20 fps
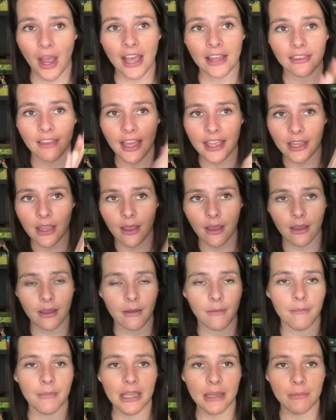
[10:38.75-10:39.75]
I like
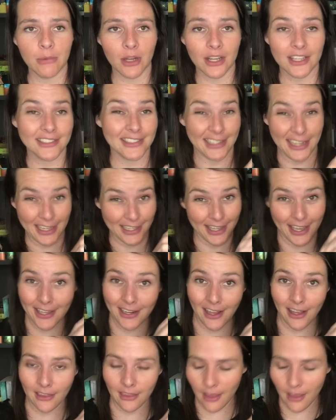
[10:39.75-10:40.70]
big books, and I cannot